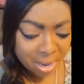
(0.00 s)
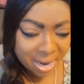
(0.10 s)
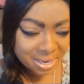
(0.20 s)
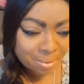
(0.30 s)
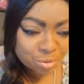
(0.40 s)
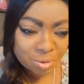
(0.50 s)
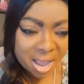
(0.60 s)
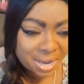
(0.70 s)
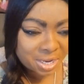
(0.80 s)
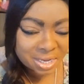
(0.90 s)
And I'm
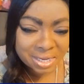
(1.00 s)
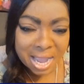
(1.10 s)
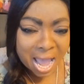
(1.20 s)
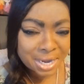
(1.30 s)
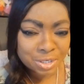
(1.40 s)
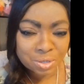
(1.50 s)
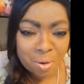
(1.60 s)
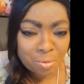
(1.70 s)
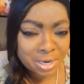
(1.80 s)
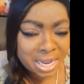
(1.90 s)
trying to guide us
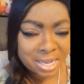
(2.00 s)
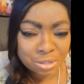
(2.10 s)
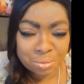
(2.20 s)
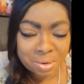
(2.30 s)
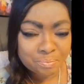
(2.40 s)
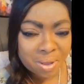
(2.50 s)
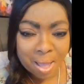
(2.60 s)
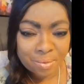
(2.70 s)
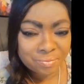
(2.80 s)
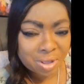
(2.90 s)
on in through the
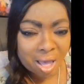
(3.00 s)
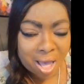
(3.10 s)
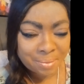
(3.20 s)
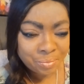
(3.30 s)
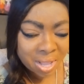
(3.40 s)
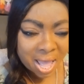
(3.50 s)
power of God.